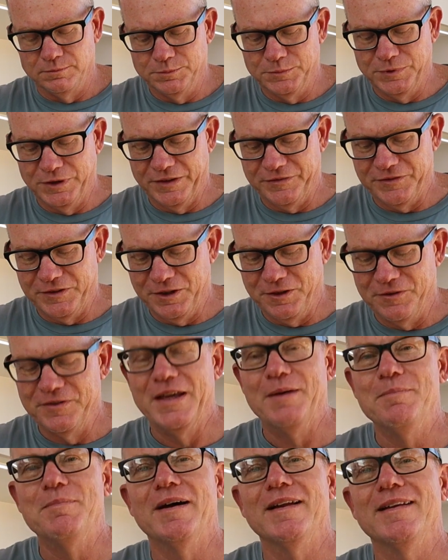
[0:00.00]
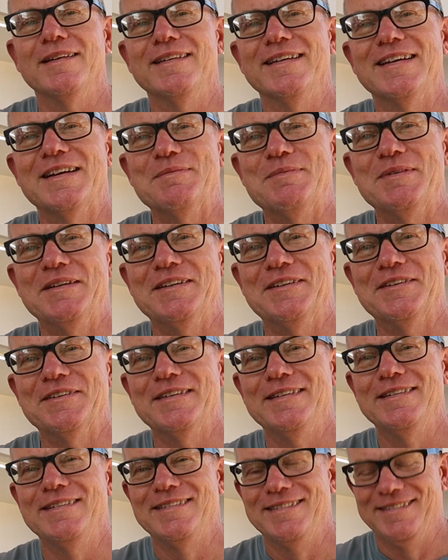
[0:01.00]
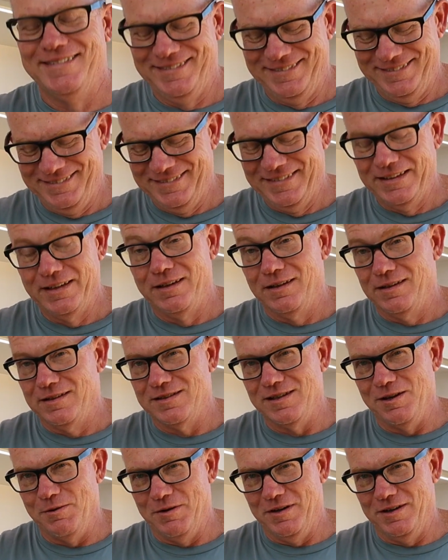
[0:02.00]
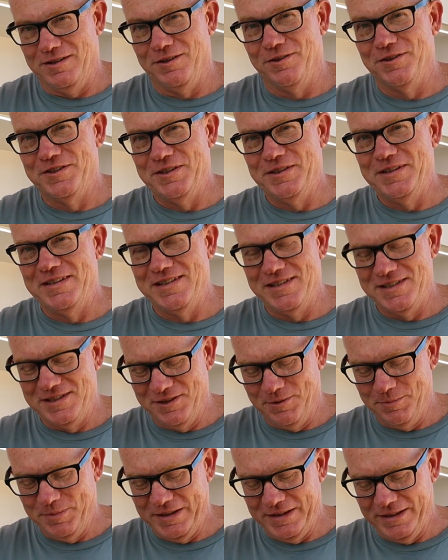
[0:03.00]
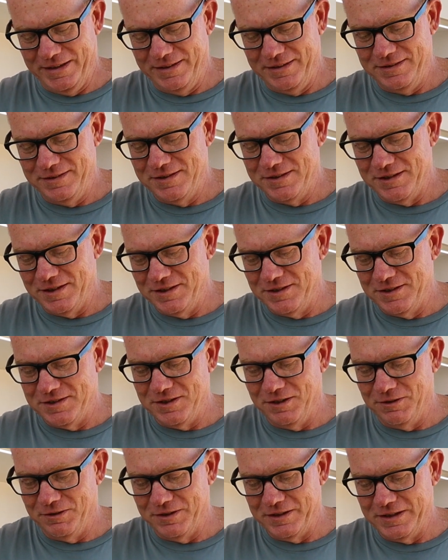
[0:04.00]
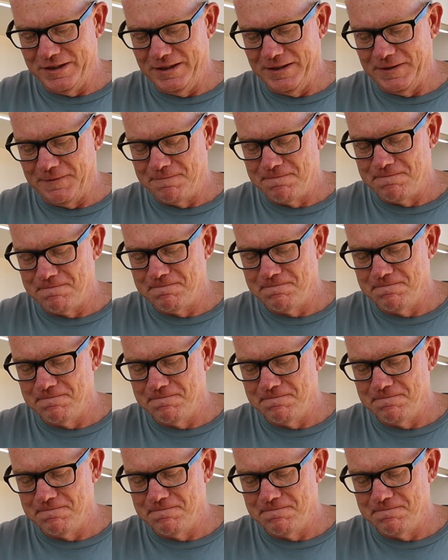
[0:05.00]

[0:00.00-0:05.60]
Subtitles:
Might have to hold that button down a bit longer. Don't worry, I told you this is not being edited, so you just hold it down.